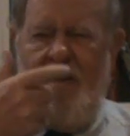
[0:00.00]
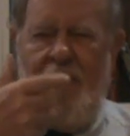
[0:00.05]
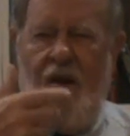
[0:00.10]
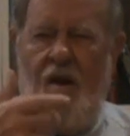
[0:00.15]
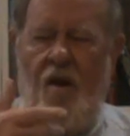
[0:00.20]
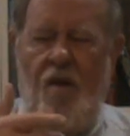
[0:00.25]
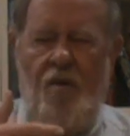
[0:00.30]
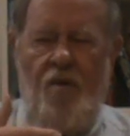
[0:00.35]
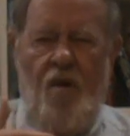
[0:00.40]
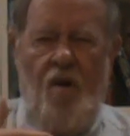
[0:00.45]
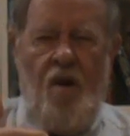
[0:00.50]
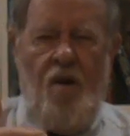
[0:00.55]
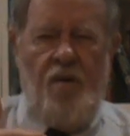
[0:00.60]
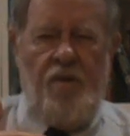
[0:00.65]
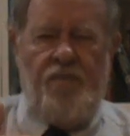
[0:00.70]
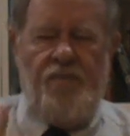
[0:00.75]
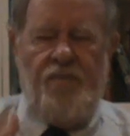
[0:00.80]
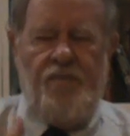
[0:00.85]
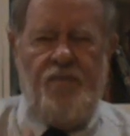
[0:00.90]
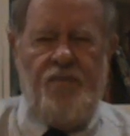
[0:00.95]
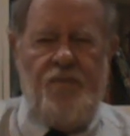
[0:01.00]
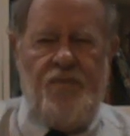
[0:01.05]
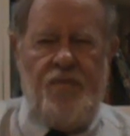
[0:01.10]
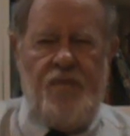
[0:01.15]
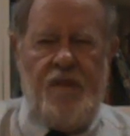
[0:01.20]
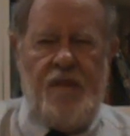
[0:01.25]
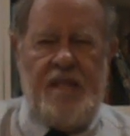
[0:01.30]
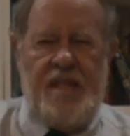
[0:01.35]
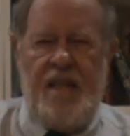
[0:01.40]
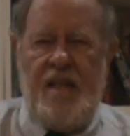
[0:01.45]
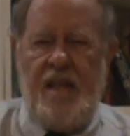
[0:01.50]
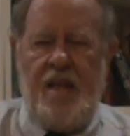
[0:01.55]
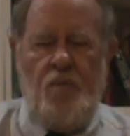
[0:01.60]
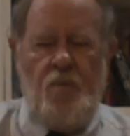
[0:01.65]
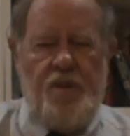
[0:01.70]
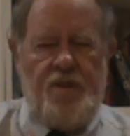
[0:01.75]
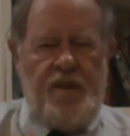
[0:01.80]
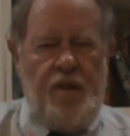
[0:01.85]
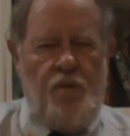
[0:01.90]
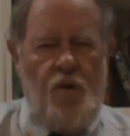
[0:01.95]
are dealing
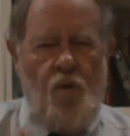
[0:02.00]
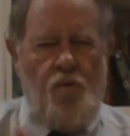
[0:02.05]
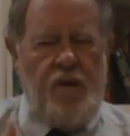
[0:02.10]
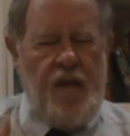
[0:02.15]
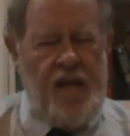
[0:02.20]
with their own